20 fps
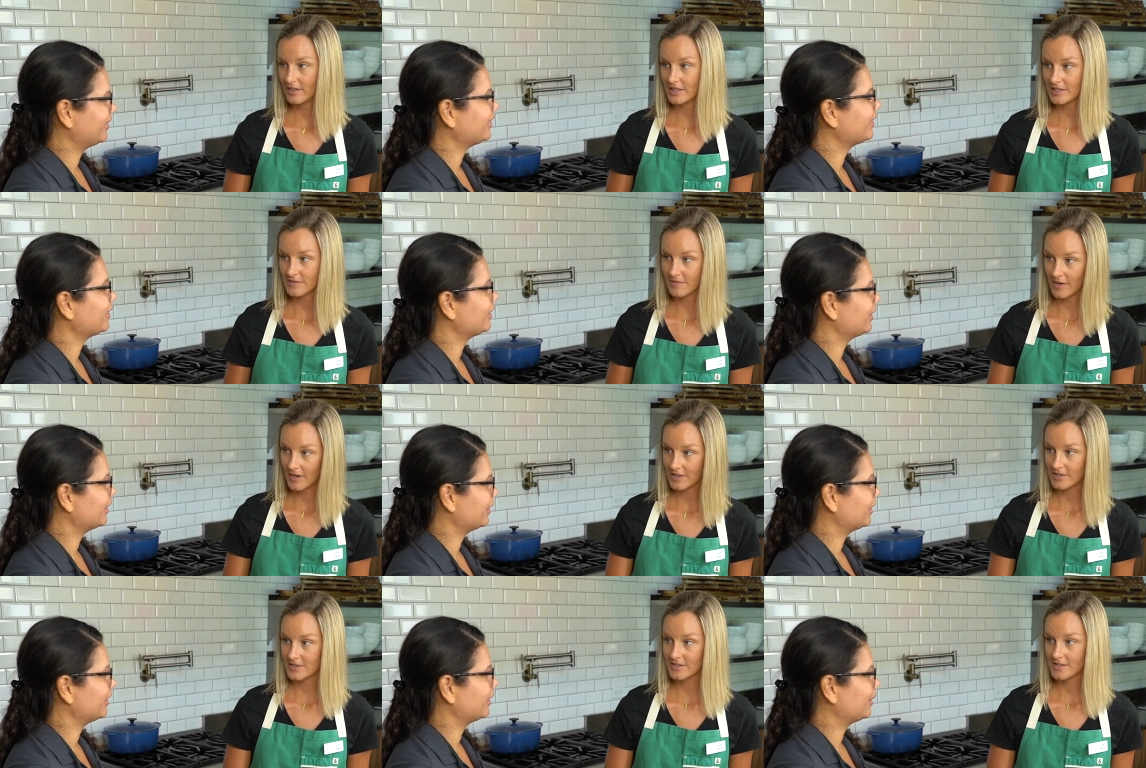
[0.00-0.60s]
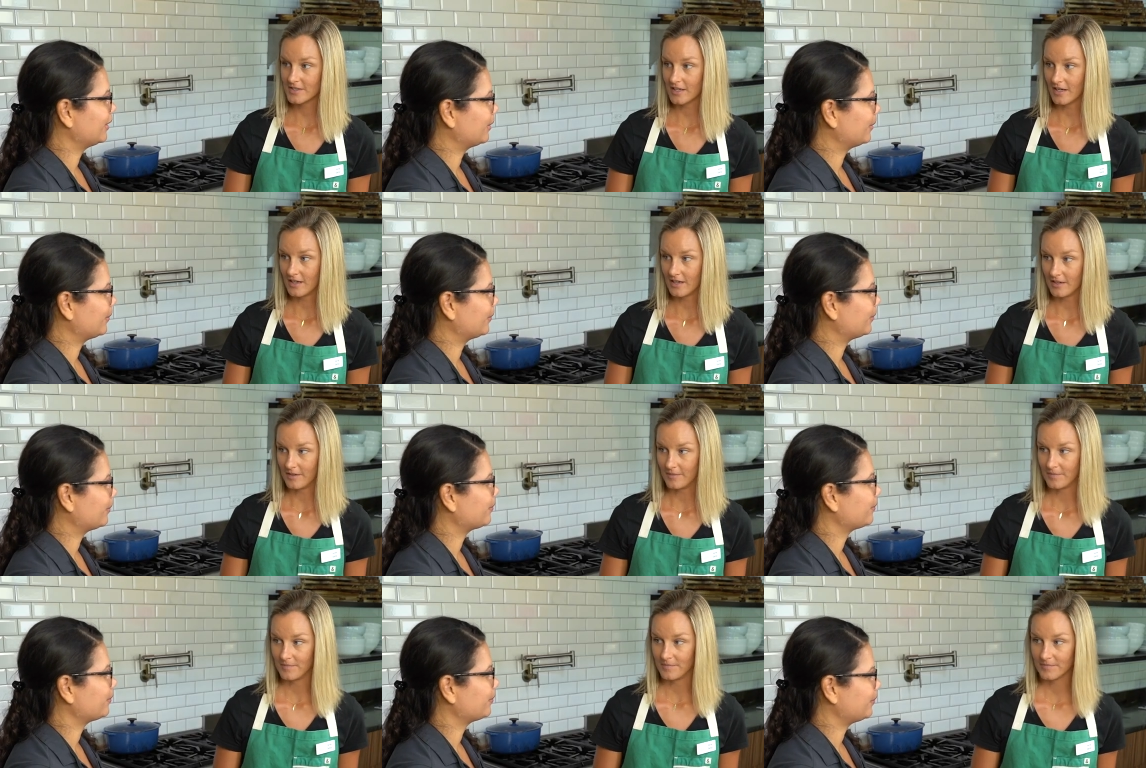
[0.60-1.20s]
Speaker 1: as far as
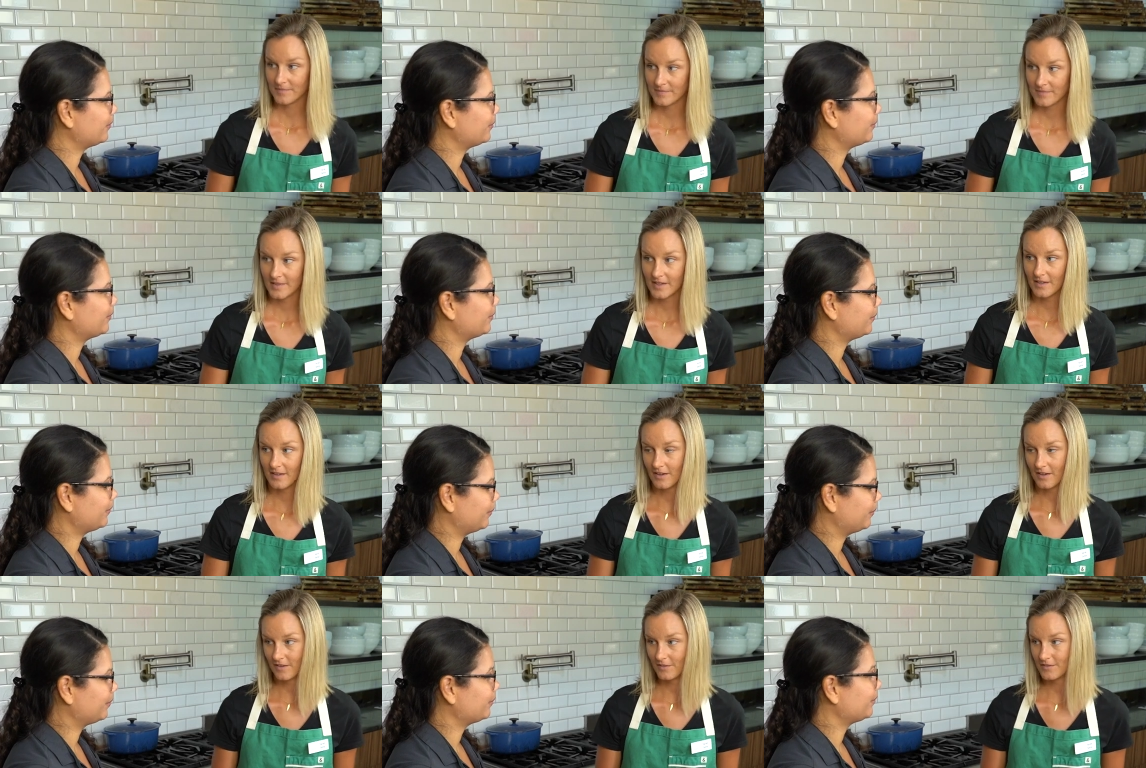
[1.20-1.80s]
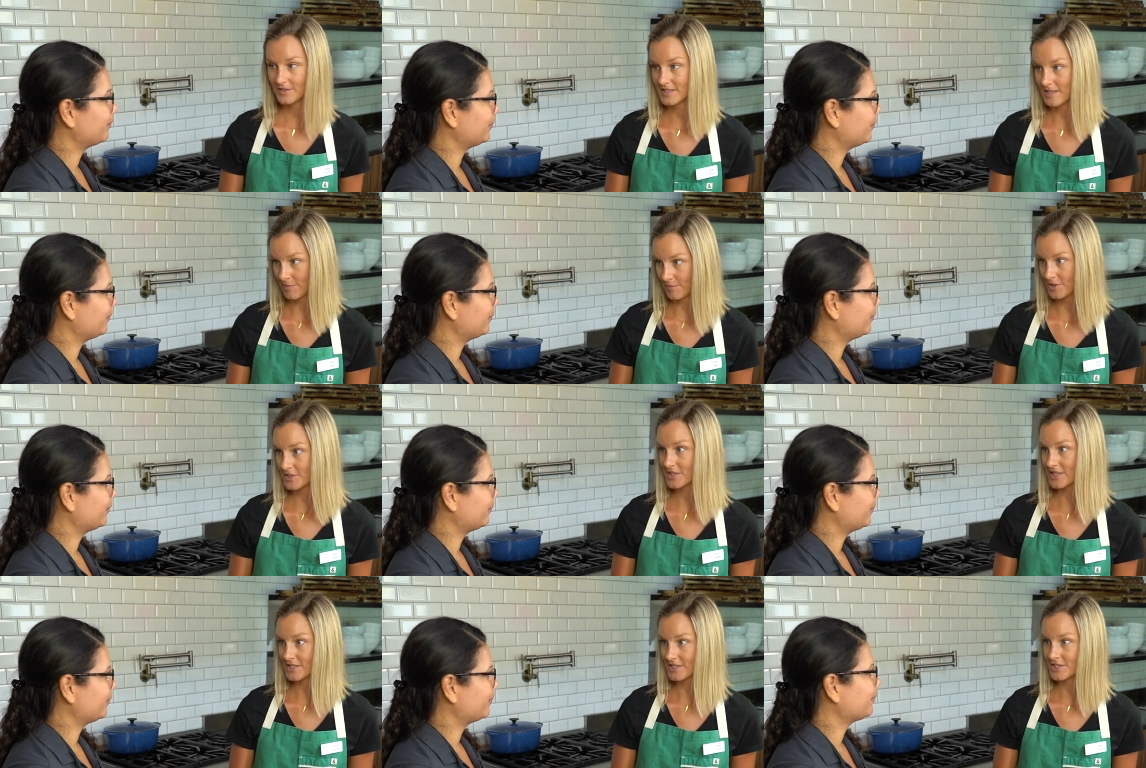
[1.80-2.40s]
um,
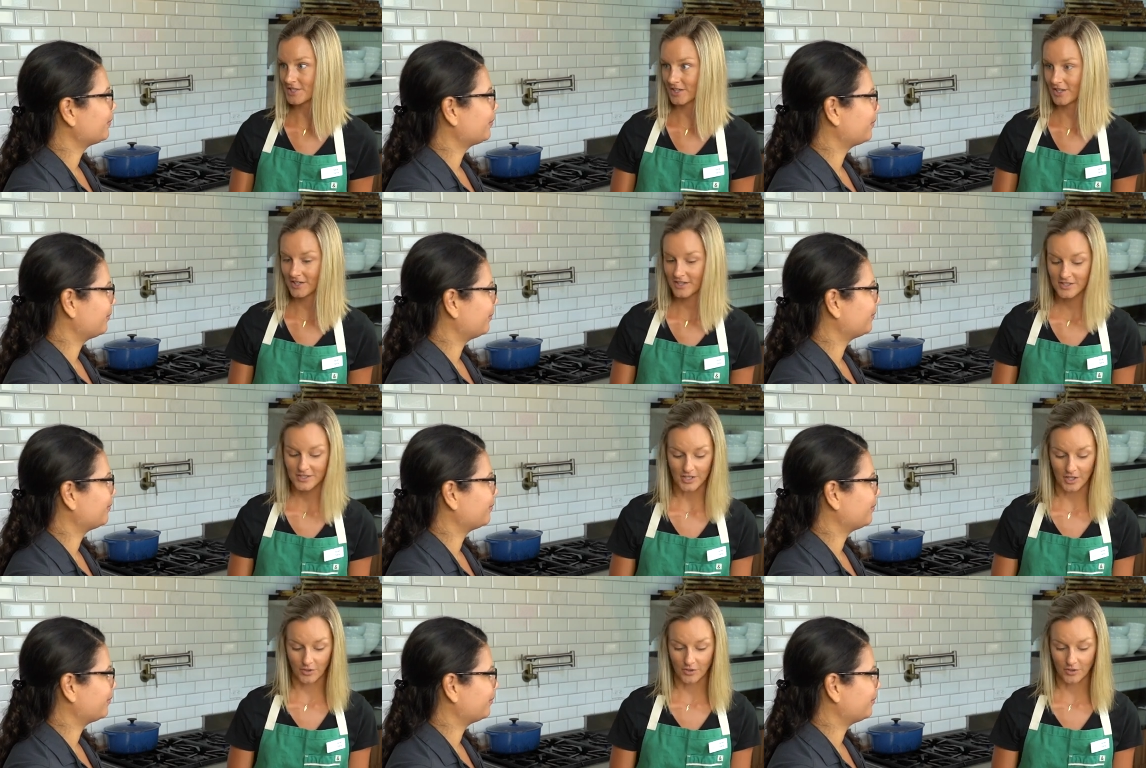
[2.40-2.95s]
summer is concerned.